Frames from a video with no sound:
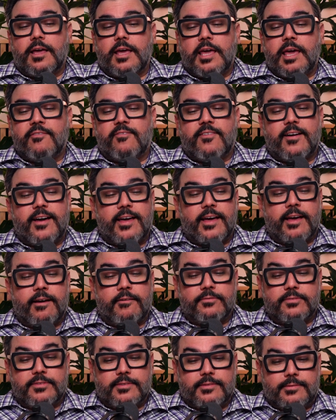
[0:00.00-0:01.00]
If I
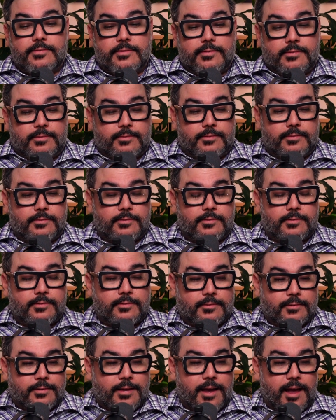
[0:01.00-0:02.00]
have
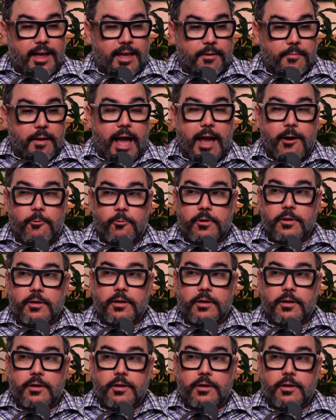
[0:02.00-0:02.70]
time, I will